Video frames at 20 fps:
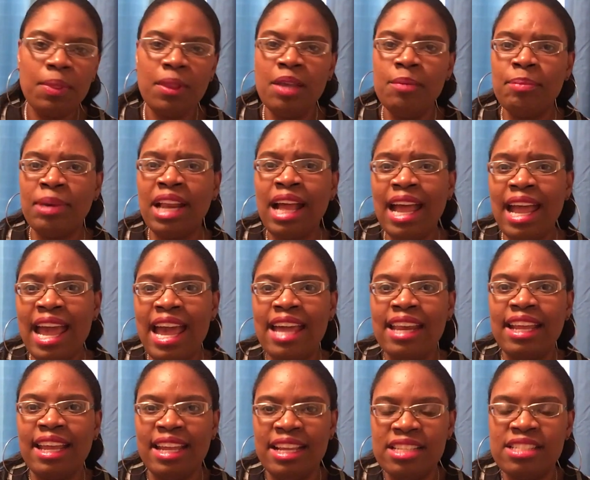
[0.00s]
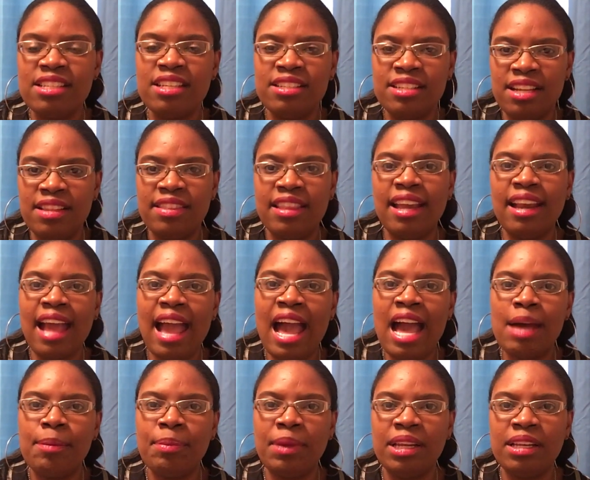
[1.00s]
But I had an incident that
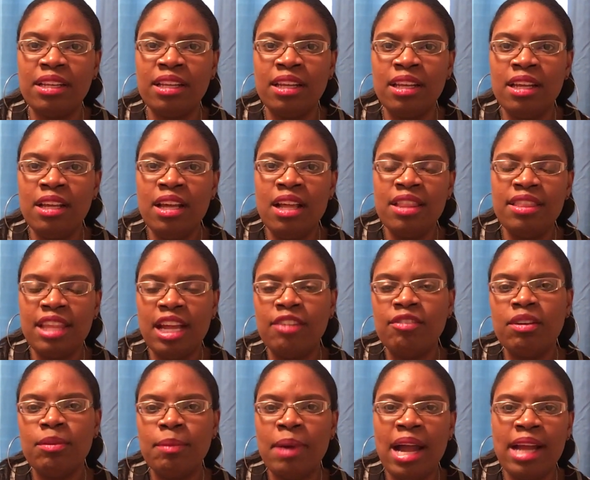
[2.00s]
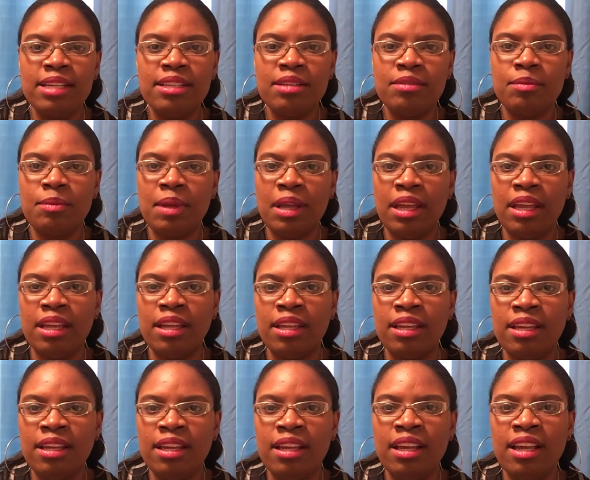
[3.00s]
happened that reminded me
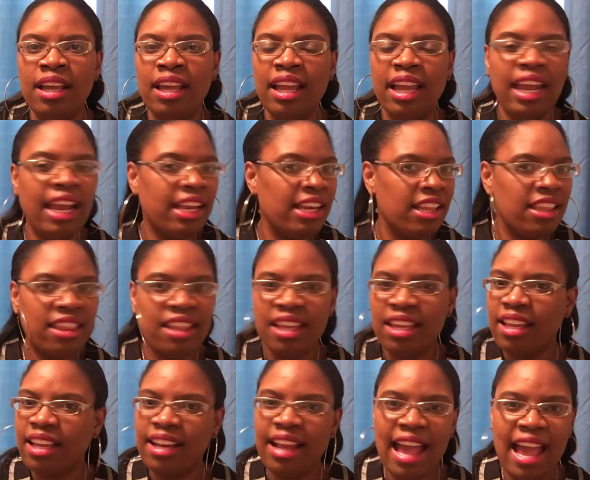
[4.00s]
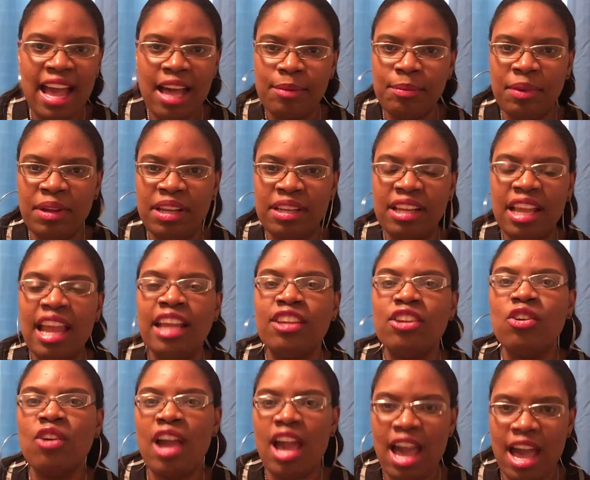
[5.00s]
anything can happen
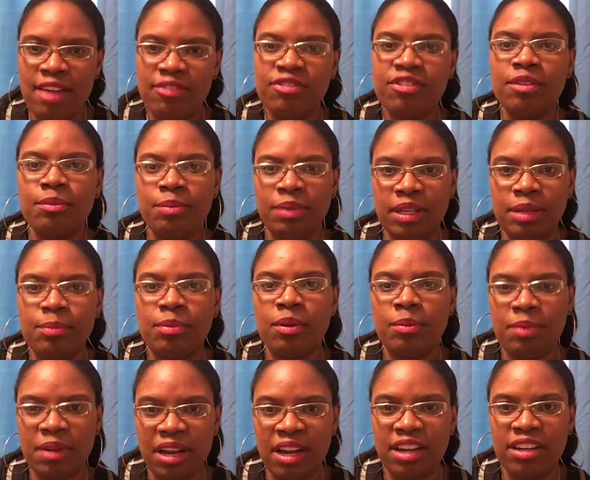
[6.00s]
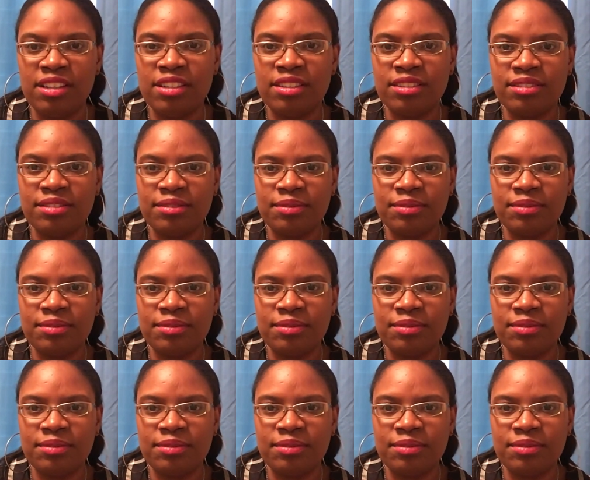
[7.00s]
and you have to be prepared.